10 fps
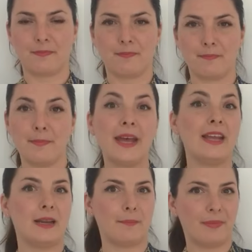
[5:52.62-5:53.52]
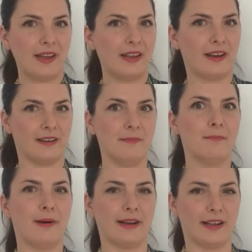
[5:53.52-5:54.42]
Mere pere în
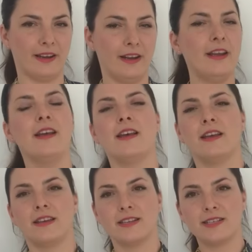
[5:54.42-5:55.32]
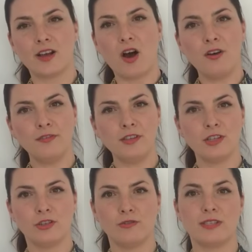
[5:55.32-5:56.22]
panere is
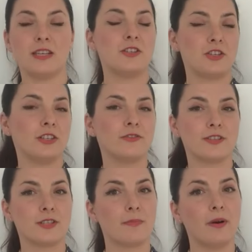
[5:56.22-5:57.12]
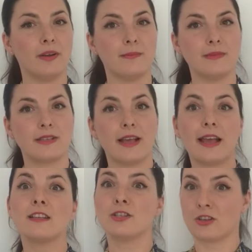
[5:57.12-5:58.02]
often used in children's poems
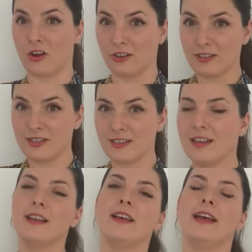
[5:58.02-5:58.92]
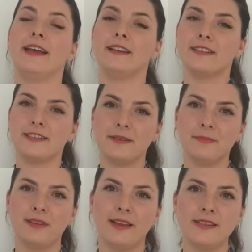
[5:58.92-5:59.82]
and songs, and it
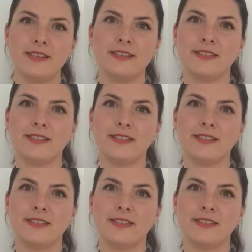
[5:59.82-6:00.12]
symbolizes